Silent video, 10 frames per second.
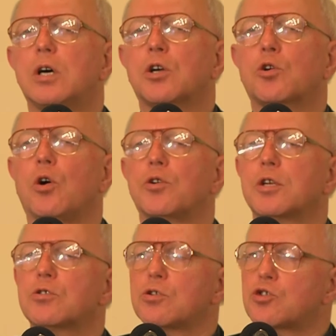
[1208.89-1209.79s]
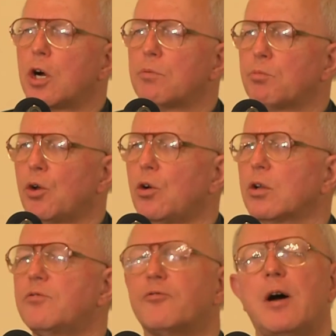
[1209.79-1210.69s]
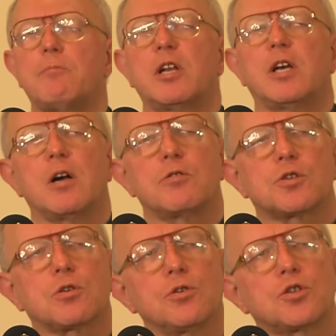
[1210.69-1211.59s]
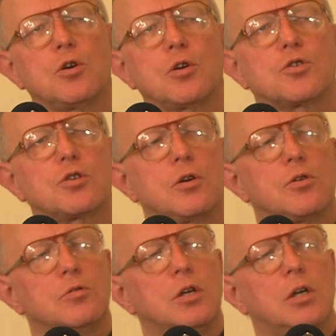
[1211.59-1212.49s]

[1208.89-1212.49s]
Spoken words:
according to John Paul in Familiaris Consortio,